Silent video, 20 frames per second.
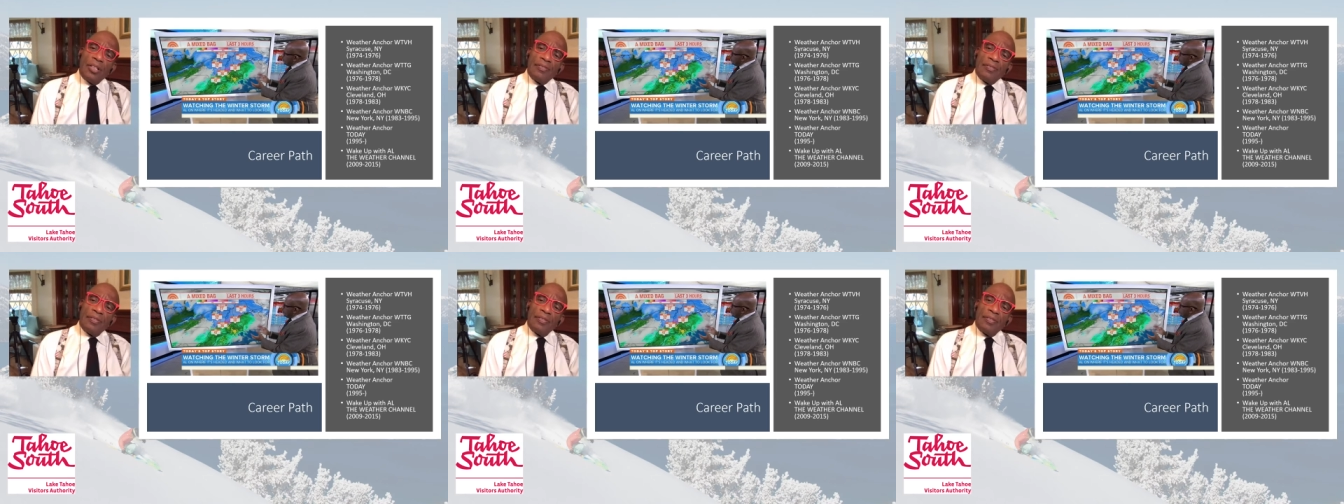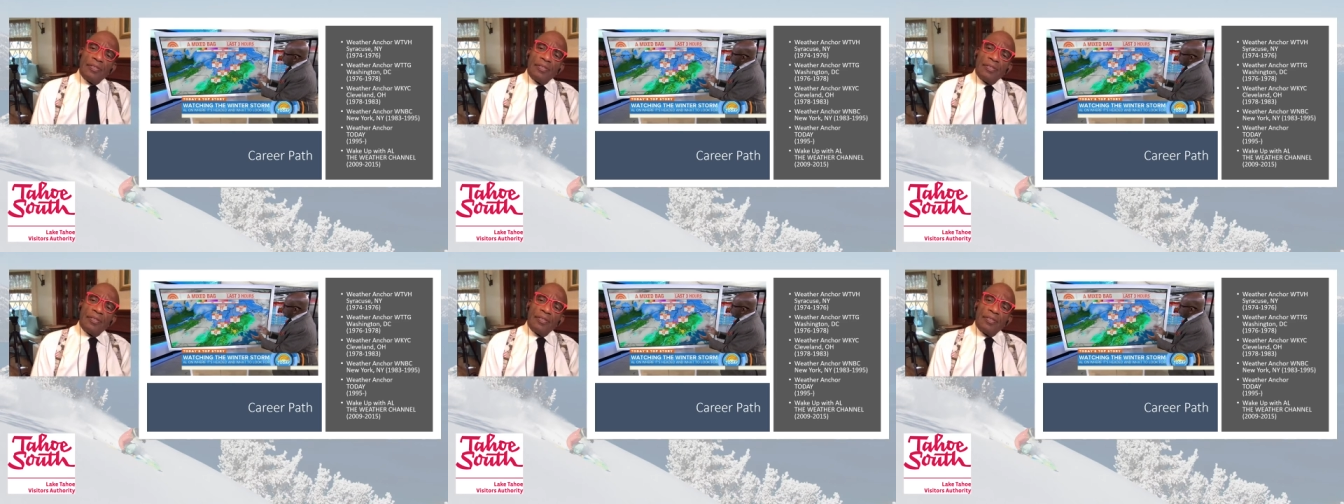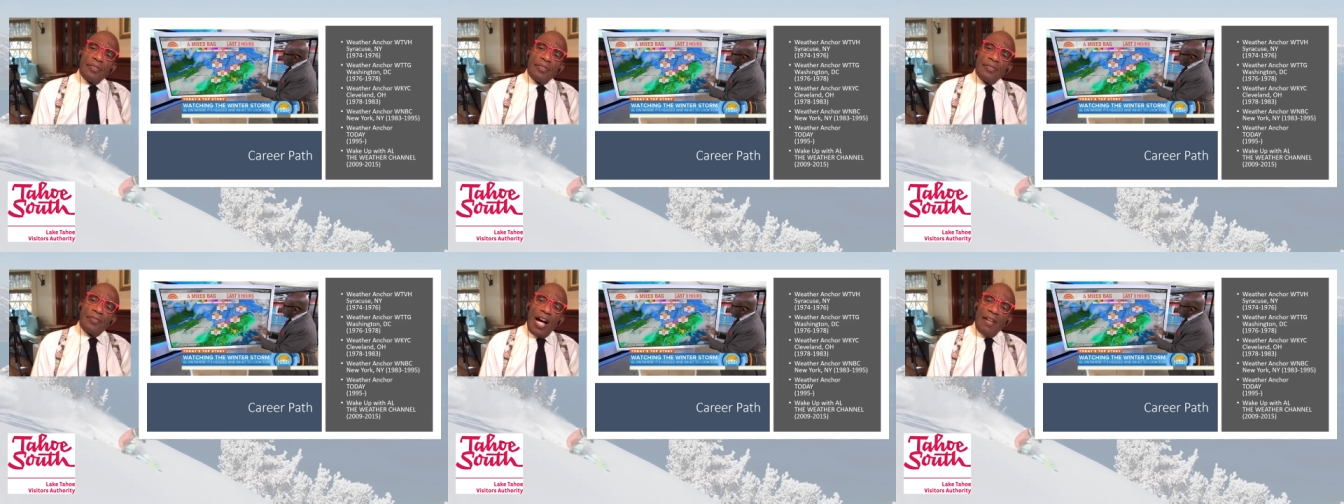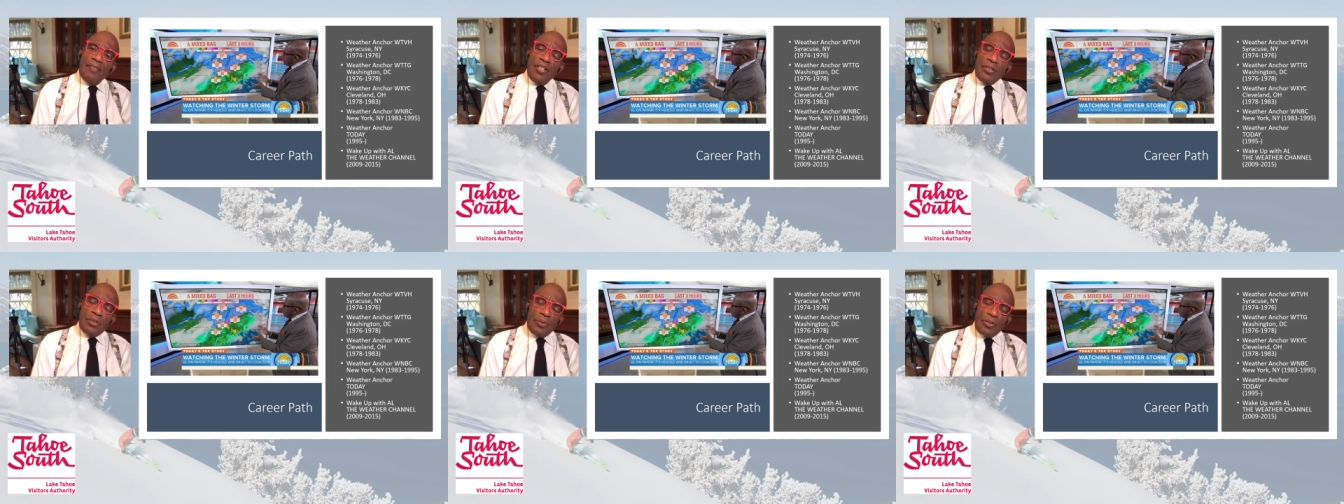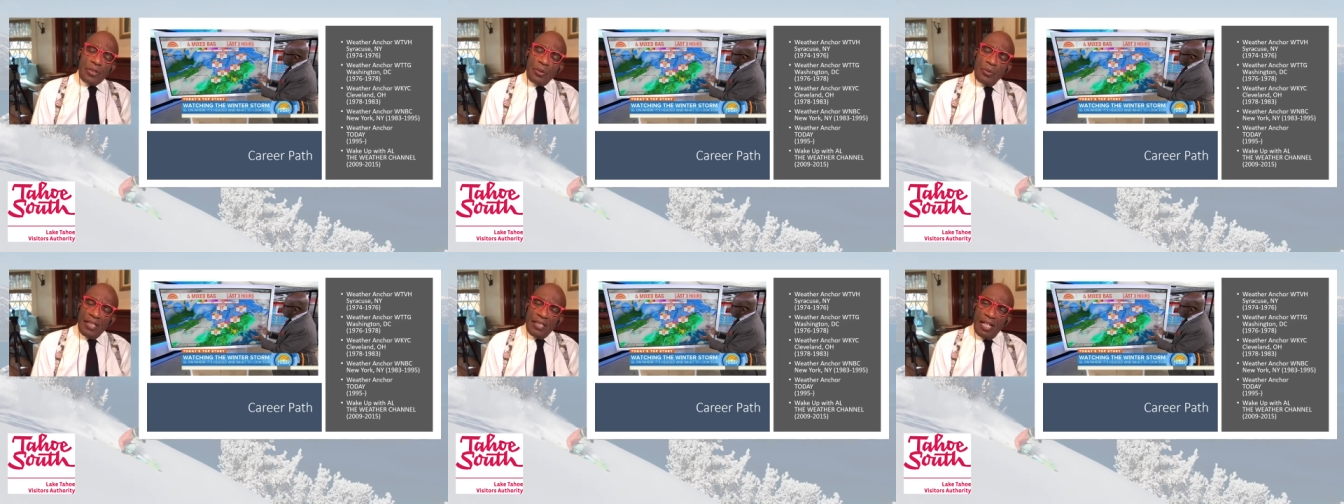worked there for five years.
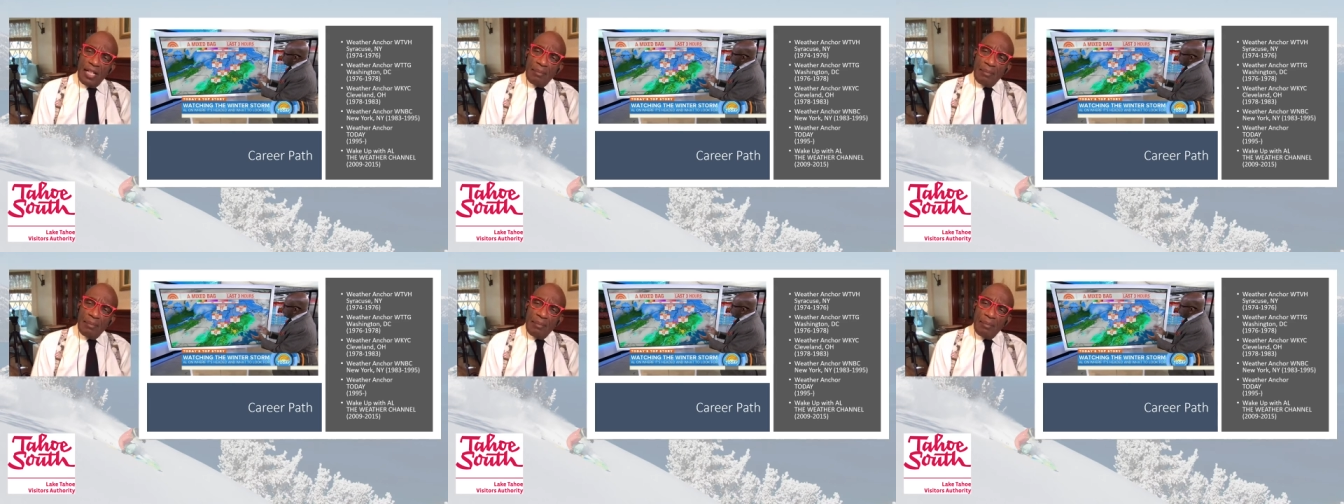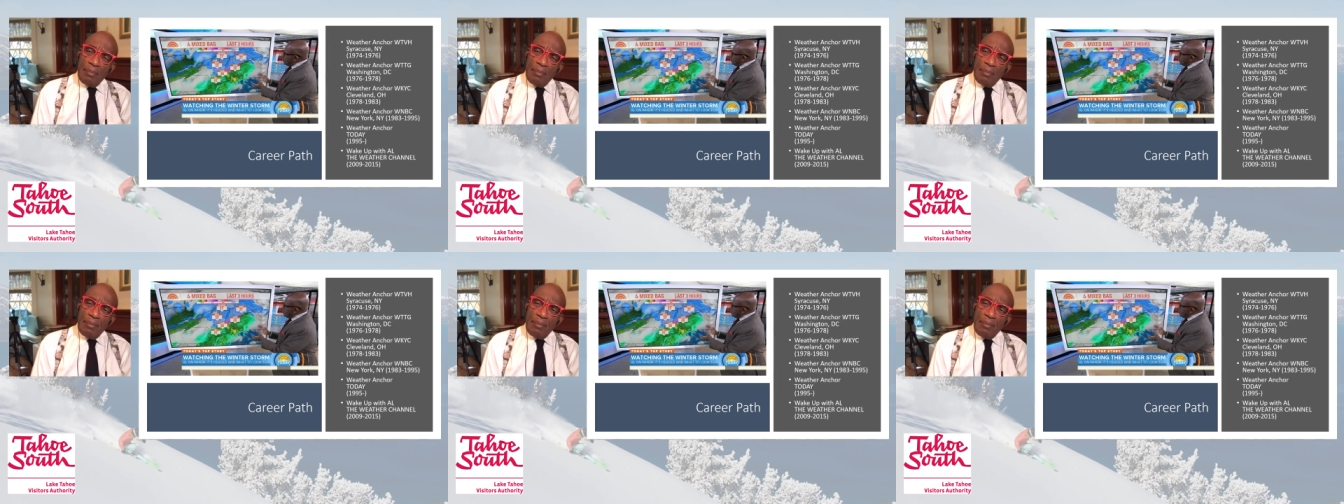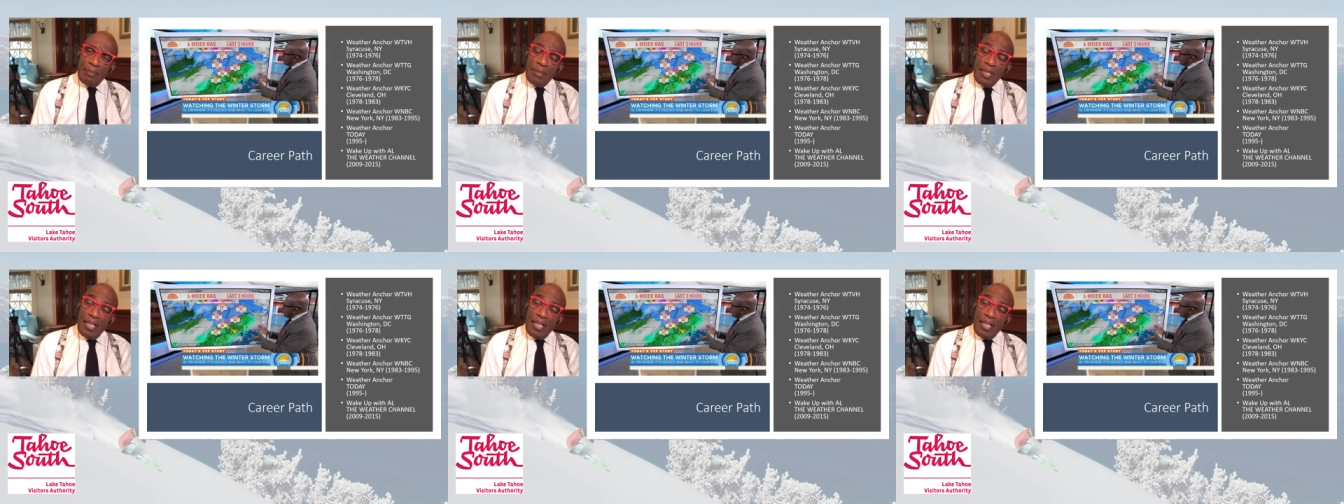It was a great time